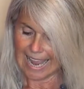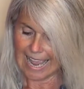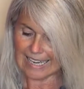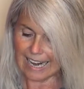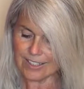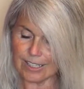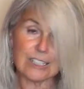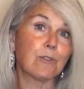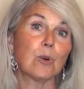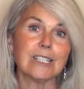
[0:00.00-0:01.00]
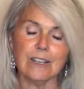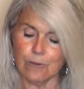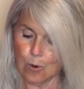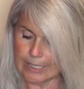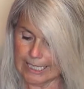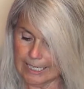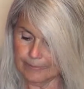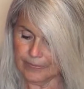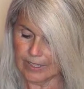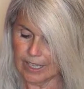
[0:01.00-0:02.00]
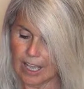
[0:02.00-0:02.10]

And Exodus 14 14,